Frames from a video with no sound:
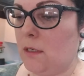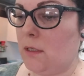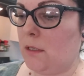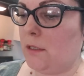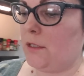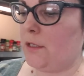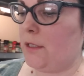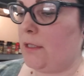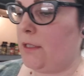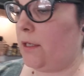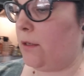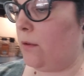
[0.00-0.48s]

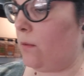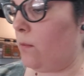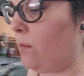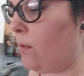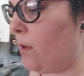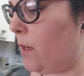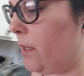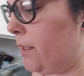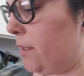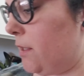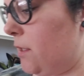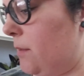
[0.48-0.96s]
just didn't
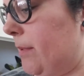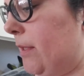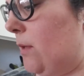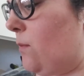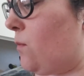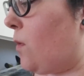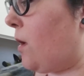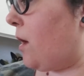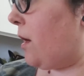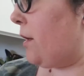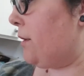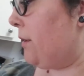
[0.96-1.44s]
want it to be
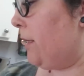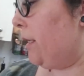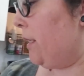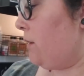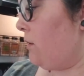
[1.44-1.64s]
watery